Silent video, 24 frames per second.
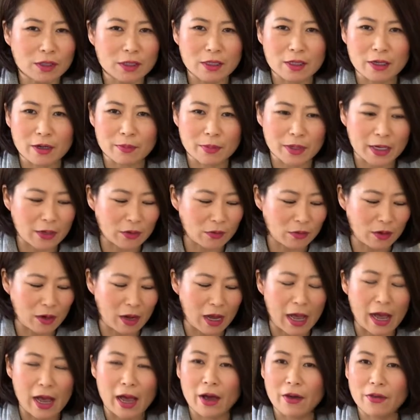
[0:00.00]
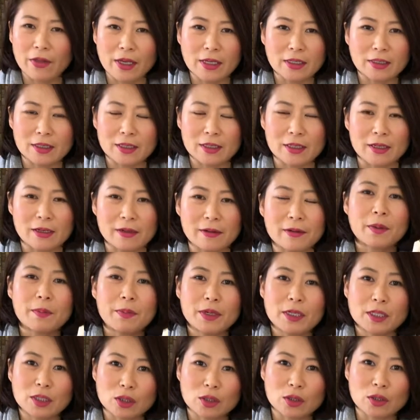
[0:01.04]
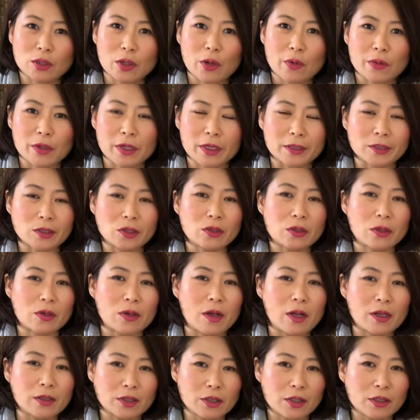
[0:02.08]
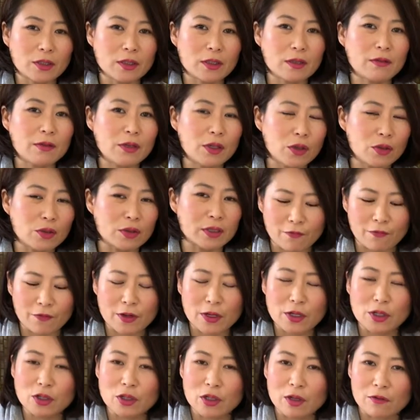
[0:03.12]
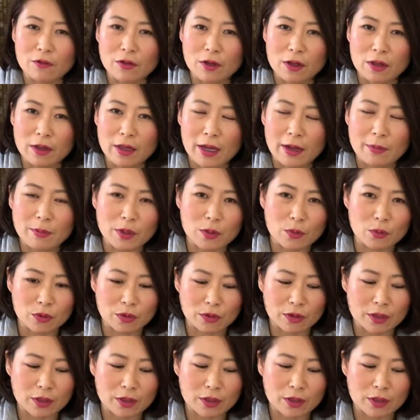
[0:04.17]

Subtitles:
yummy. I don't know how they did it, but it's so good. So alternatively, you could finish off your ramyeon with